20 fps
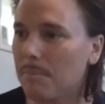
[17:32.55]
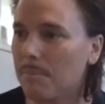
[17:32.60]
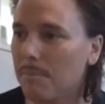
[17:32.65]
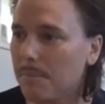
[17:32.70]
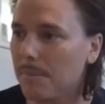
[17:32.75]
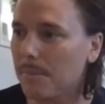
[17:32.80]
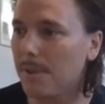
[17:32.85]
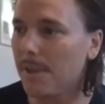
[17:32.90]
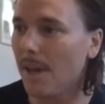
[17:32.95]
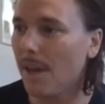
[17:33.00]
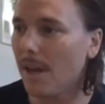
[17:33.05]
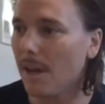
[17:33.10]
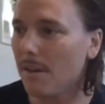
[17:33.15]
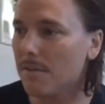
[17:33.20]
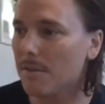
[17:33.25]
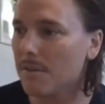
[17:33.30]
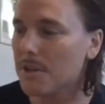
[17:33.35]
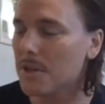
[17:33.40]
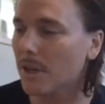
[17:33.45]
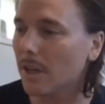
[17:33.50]
Yeah,
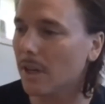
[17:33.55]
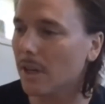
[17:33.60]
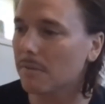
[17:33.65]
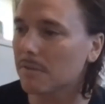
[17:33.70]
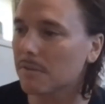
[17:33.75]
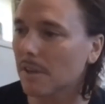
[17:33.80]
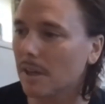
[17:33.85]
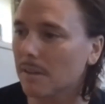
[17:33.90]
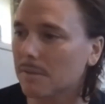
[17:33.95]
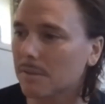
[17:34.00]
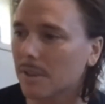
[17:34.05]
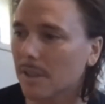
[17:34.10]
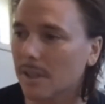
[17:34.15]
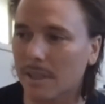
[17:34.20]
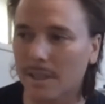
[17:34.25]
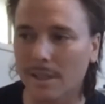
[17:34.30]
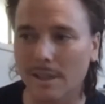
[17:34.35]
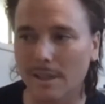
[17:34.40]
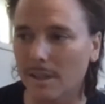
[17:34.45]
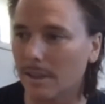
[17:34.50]
for sure. I've
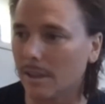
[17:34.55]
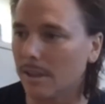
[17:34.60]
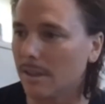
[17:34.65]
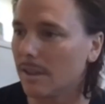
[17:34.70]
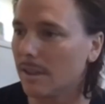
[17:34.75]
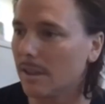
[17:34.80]
got